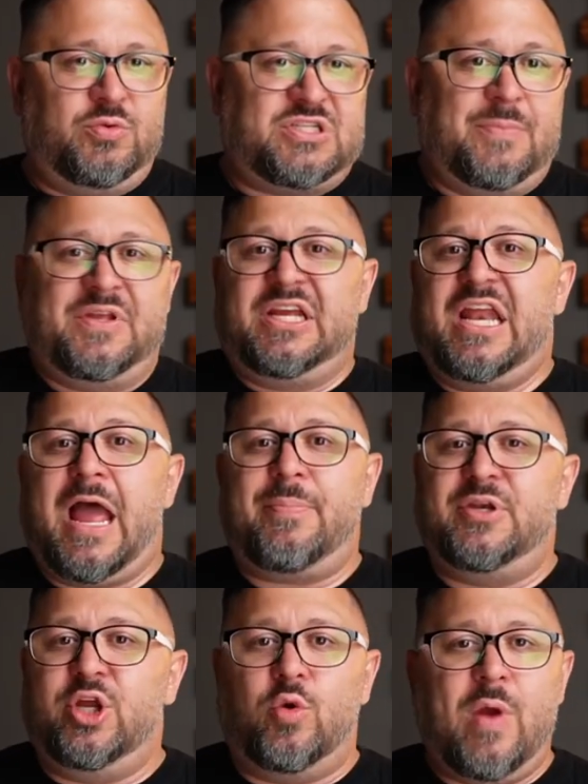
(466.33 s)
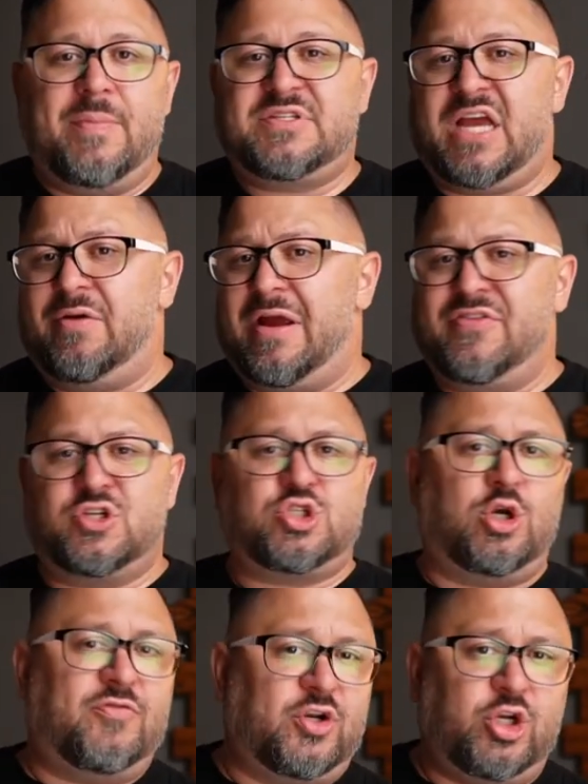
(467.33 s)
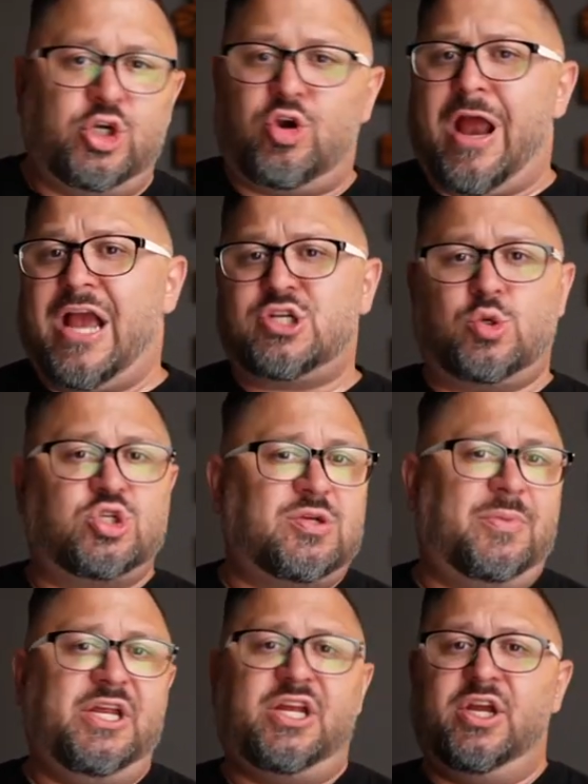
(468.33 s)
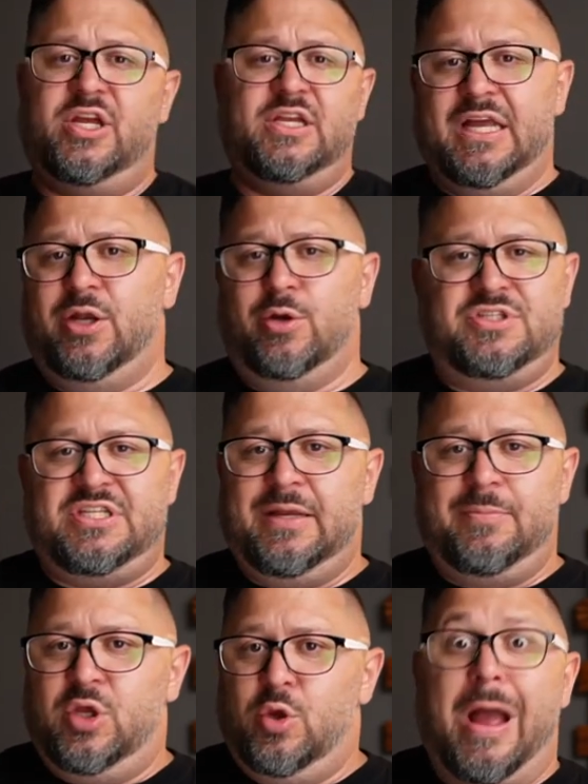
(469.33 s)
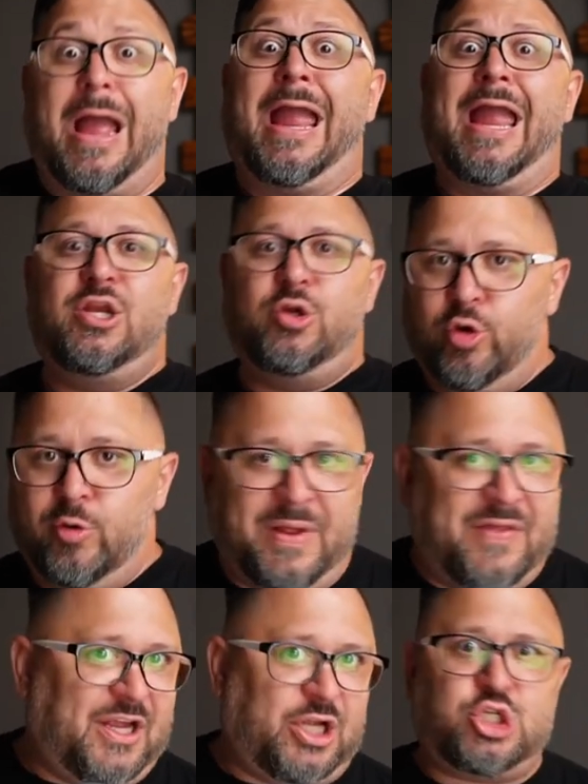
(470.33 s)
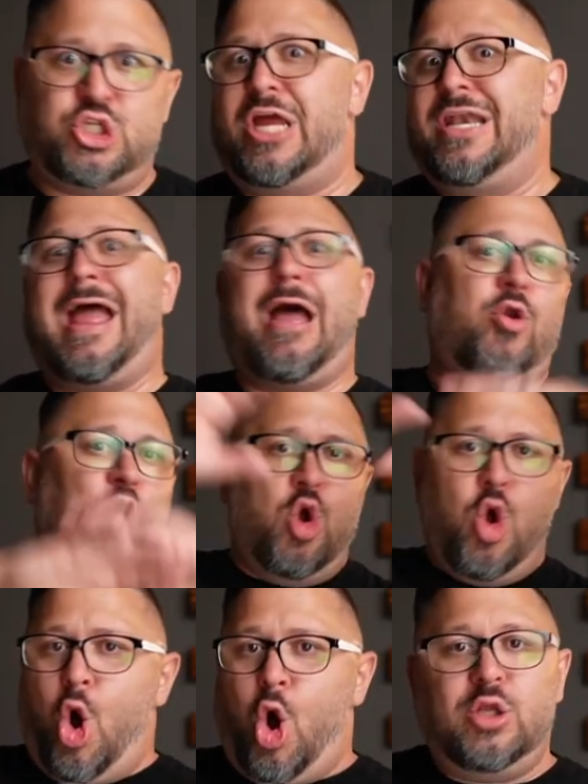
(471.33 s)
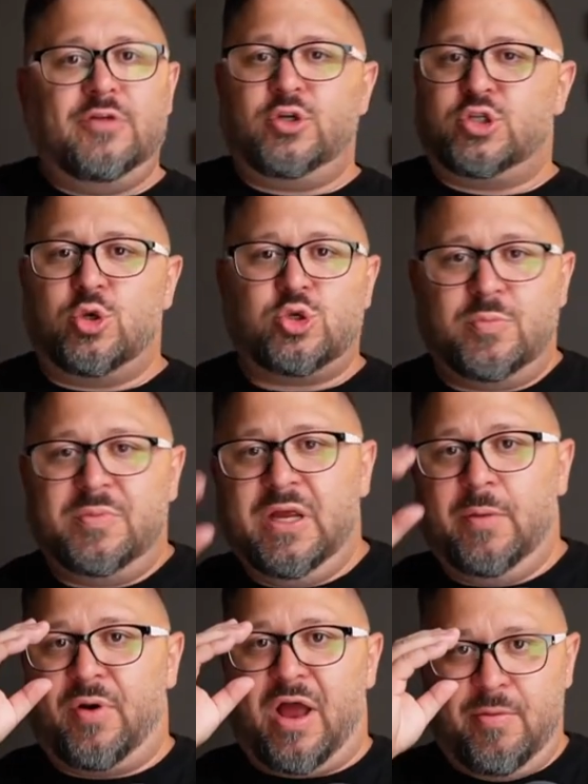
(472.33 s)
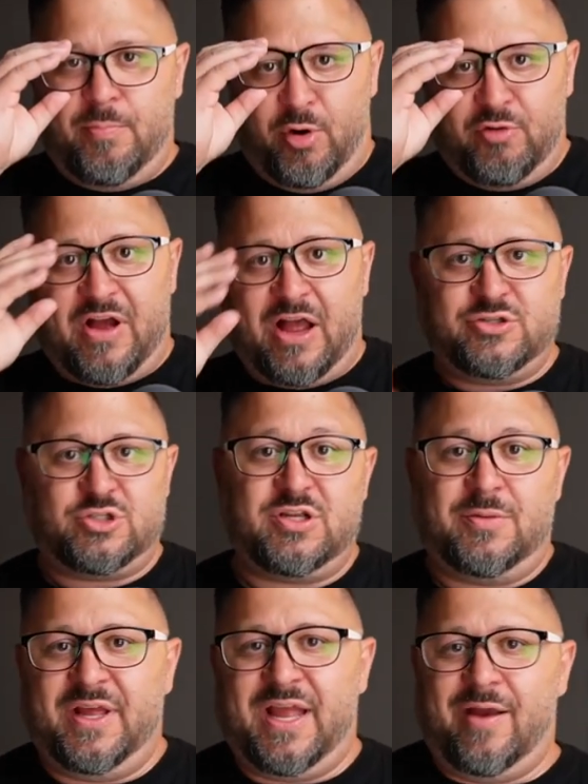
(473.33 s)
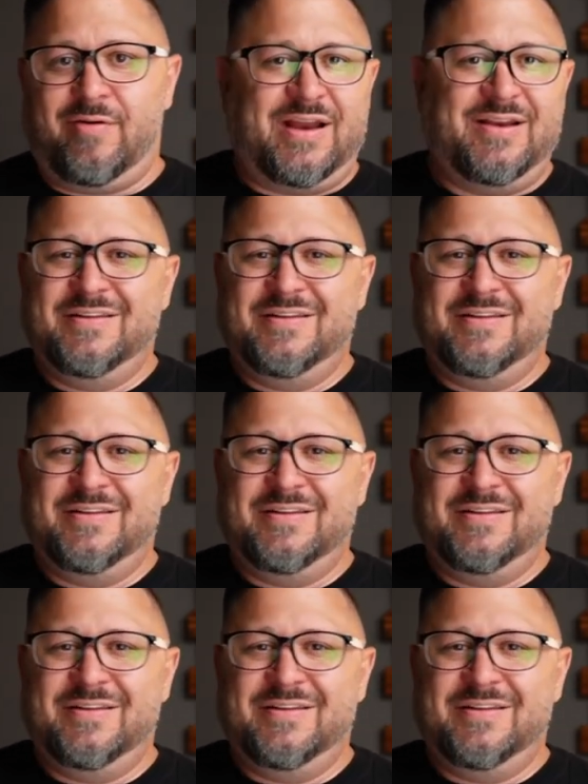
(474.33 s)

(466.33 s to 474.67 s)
Something could happen to your website, right? The server could crash or somebody could, you know, deem you a hate group and they could shut down all of your social media pro- profiles or something like that, right?